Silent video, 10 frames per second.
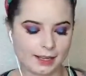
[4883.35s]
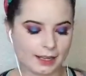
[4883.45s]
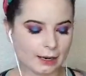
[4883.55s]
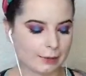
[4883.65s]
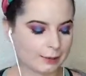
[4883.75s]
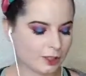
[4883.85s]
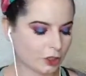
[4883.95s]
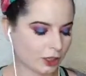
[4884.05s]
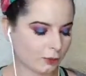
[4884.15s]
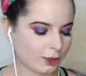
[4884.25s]
and I'm going to be
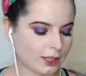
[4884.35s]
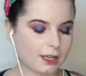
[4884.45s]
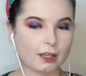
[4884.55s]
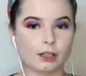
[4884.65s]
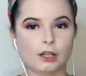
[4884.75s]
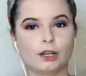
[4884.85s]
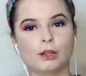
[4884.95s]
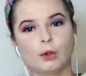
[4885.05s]
starting with the color